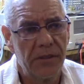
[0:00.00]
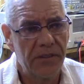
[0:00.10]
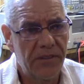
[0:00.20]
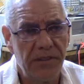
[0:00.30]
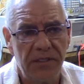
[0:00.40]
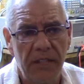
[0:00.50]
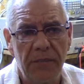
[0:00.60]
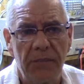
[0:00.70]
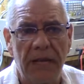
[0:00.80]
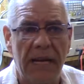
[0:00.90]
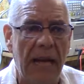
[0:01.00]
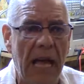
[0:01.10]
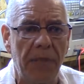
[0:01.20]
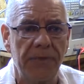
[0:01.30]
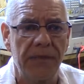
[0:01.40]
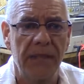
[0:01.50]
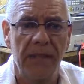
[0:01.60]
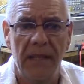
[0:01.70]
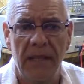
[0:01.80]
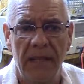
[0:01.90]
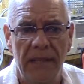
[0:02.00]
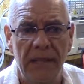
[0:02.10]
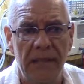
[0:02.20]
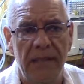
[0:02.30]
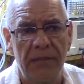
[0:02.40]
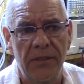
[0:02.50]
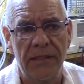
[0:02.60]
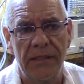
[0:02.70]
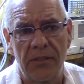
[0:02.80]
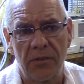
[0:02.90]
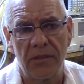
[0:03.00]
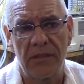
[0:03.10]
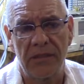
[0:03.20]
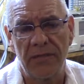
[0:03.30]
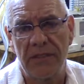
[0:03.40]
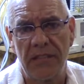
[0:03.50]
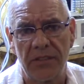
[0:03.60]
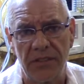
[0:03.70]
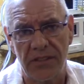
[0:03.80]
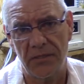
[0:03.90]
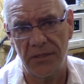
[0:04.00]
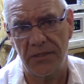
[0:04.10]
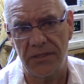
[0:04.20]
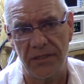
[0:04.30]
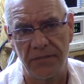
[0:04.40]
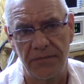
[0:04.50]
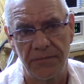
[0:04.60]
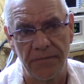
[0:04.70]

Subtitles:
system collapse and literally destroy the civilization, destroy themselves.